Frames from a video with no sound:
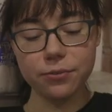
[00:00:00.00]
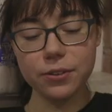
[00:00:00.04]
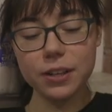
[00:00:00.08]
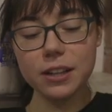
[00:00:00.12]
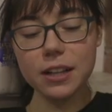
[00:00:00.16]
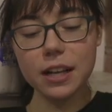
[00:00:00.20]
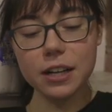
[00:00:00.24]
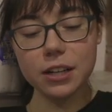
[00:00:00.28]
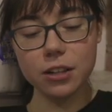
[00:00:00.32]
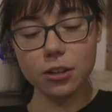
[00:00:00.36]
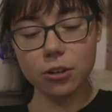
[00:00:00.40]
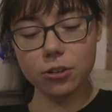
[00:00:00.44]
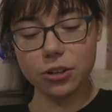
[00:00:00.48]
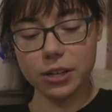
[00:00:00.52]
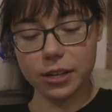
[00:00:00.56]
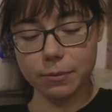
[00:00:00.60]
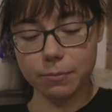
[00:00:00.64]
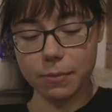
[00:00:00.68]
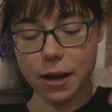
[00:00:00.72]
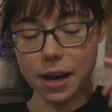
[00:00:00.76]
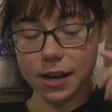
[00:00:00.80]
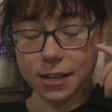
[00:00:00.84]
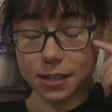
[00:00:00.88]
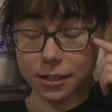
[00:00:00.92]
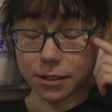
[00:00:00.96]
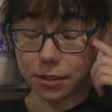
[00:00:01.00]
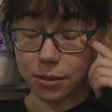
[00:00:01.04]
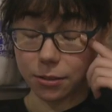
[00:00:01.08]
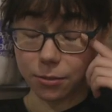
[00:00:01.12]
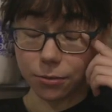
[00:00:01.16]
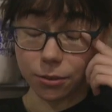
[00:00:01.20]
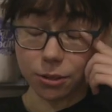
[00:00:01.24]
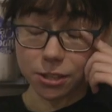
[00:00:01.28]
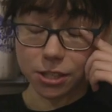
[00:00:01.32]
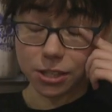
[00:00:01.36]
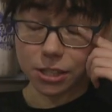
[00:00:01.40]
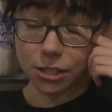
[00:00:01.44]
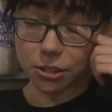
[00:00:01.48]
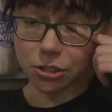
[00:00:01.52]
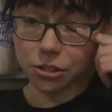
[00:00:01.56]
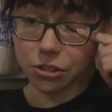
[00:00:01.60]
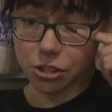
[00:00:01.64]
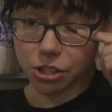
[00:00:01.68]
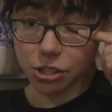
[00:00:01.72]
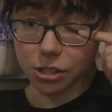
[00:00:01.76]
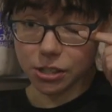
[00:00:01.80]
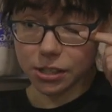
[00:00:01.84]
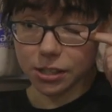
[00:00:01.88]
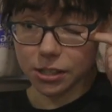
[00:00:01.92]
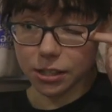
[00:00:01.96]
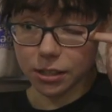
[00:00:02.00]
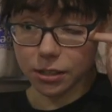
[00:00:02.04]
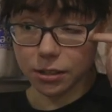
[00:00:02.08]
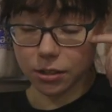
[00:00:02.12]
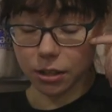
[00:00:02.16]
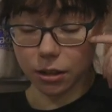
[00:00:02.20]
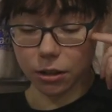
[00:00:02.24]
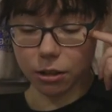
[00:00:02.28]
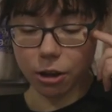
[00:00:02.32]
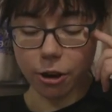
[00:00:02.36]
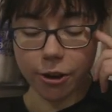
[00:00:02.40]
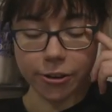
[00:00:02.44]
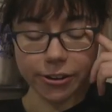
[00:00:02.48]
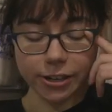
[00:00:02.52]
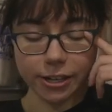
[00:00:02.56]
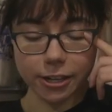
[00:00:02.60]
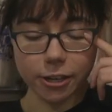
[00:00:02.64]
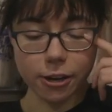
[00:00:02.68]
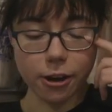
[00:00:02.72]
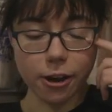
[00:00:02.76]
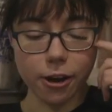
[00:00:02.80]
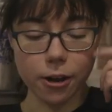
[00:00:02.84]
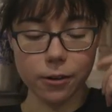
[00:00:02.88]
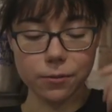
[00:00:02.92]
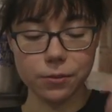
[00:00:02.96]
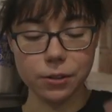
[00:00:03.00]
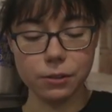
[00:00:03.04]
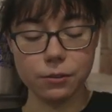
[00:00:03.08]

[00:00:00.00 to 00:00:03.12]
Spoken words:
feel like looking back at the footage, the learning curve